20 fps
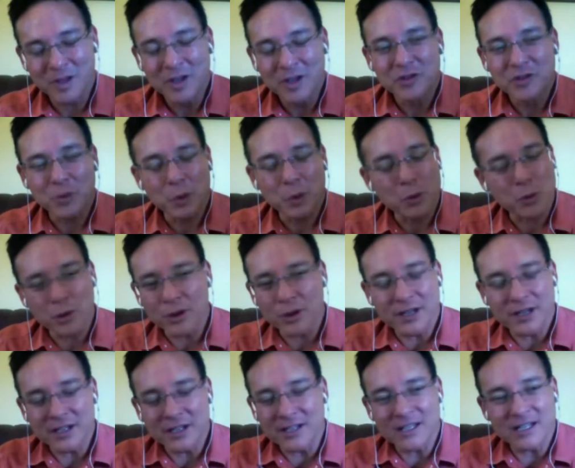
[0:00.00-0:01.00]
So we really
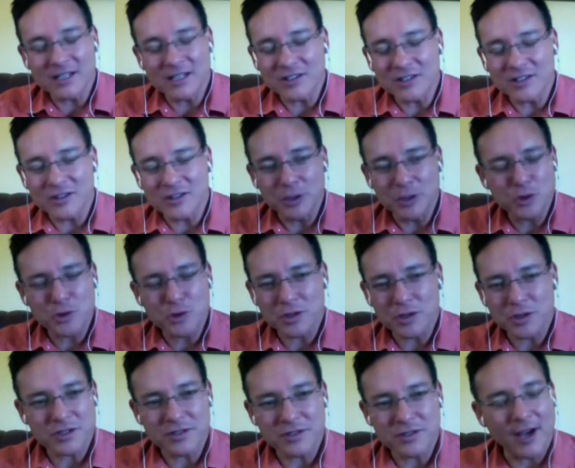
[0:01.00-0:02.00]
didn't get into the
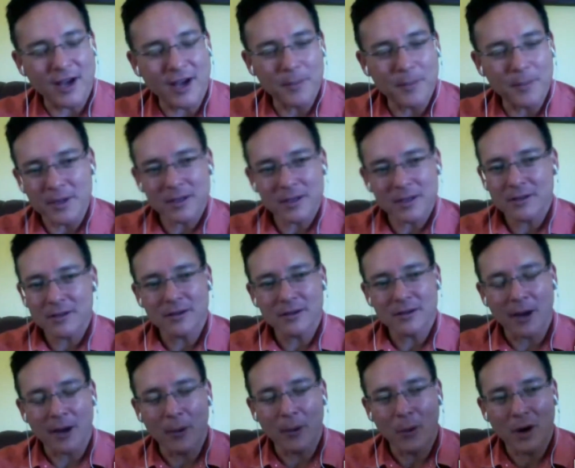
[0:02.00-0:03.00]
nutrition topic. I
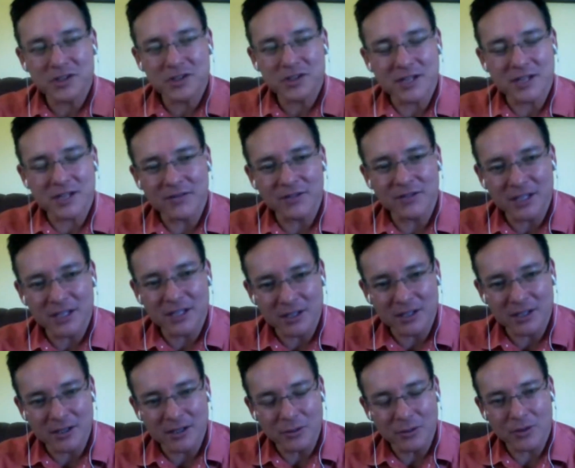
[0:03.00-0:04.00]
watched that video
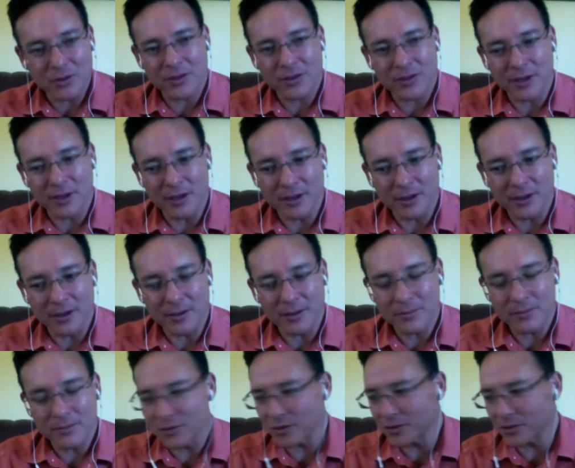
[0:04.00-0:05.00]
with,
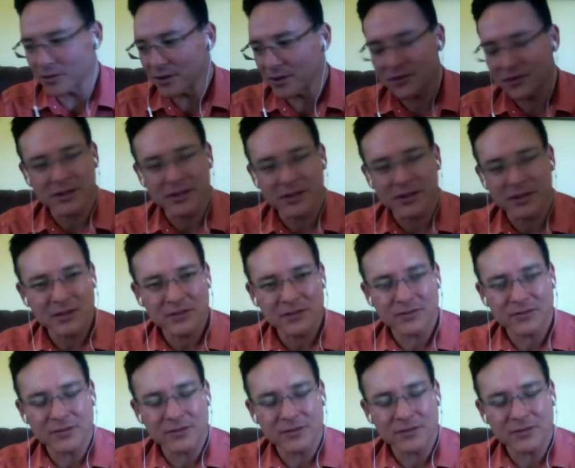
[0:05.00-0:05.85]
was it Steve?